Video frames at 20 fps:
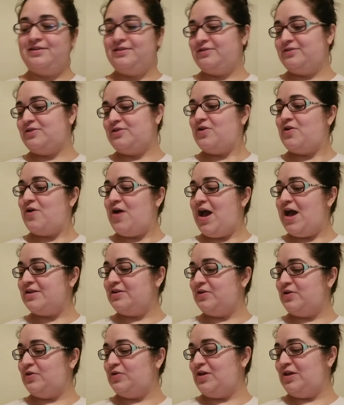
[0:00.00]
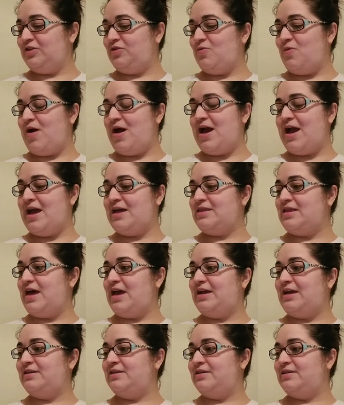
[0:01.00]
So, I don't know. That's why I
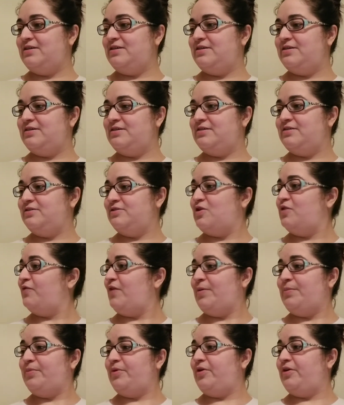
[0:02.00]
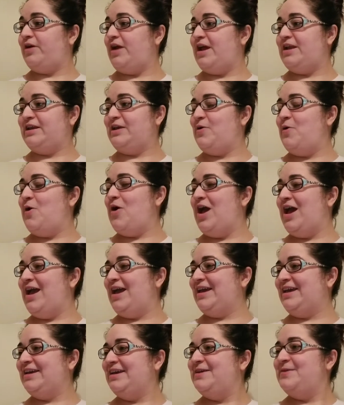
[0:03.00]
like November
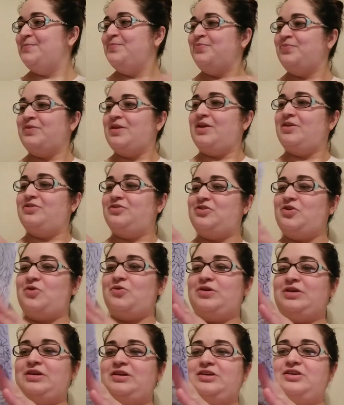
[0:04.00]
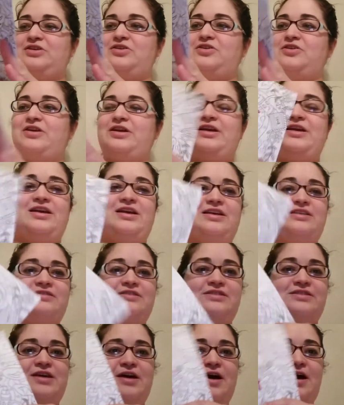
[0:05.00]
anyway. So here is
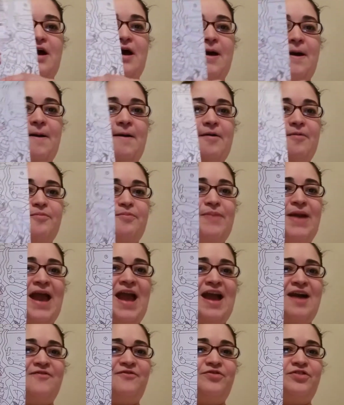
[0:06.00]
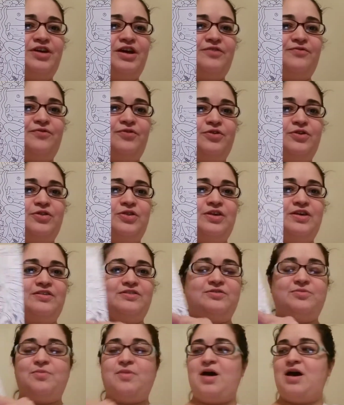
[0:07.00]
the pamphlet for
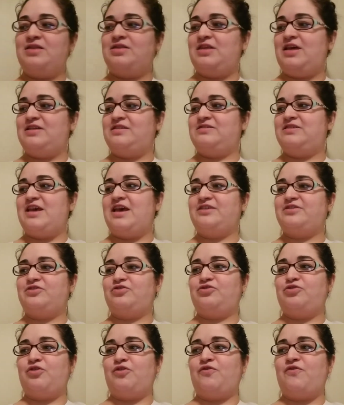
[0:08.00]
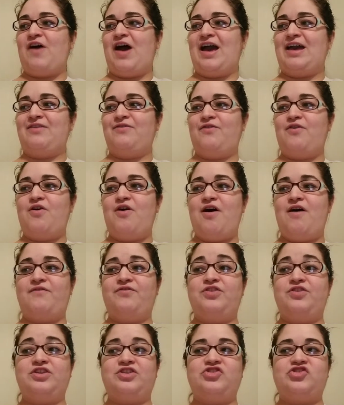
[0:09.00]
this month. It says Survival
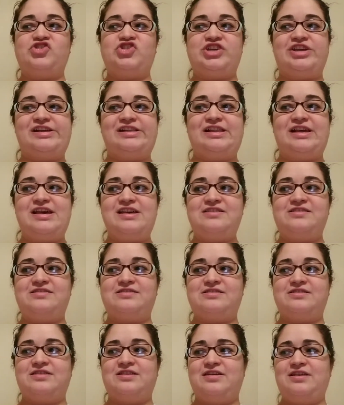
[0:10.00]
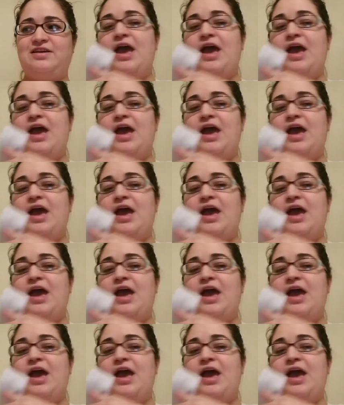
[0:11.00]
of the Chillest.